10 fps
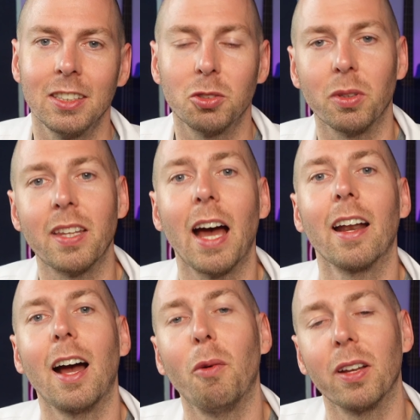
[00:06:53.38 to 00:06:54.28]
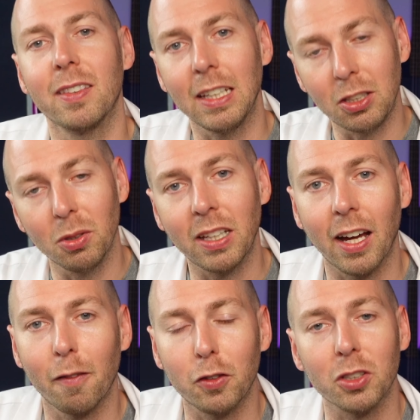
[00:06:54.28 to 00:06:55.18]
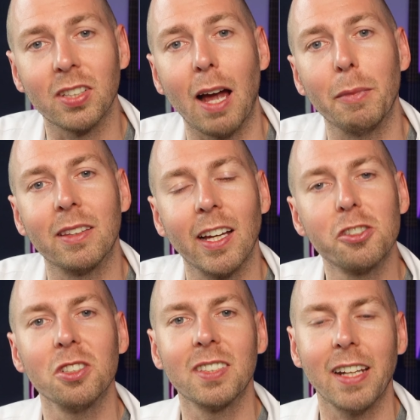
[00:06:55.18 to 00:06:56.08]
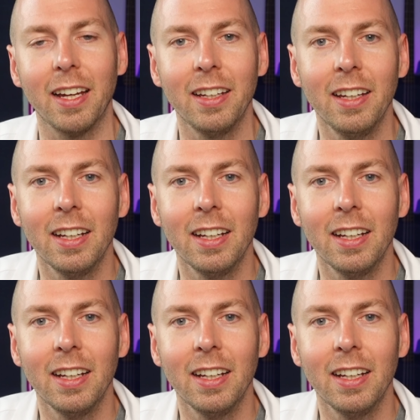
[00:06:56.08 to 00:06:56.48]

So, with that, I want to thank you again for your time and attention today,